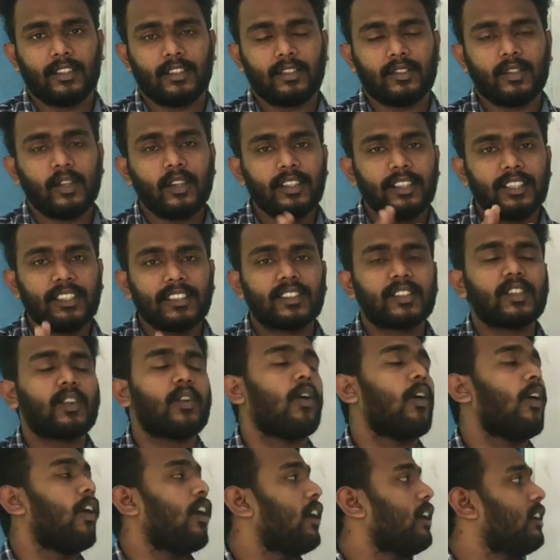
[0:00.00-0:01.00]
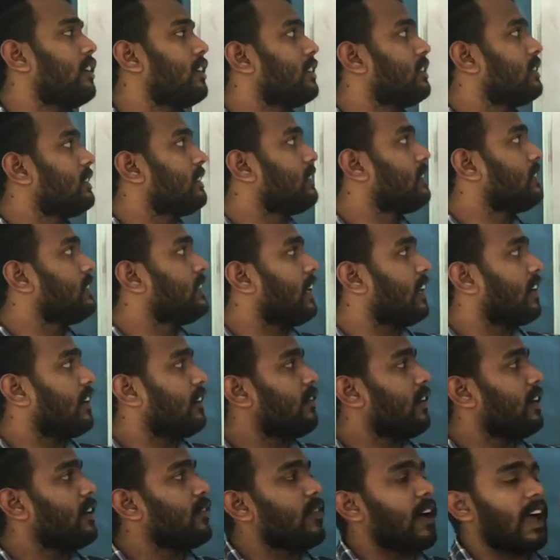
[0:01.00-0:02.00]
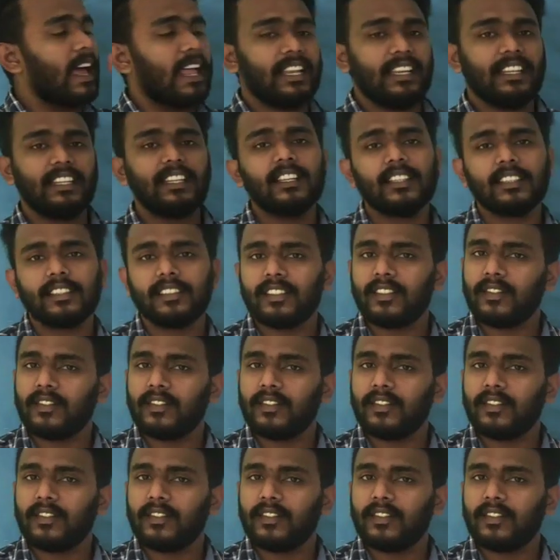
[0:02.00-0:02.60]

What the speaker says: So this is called the River Valley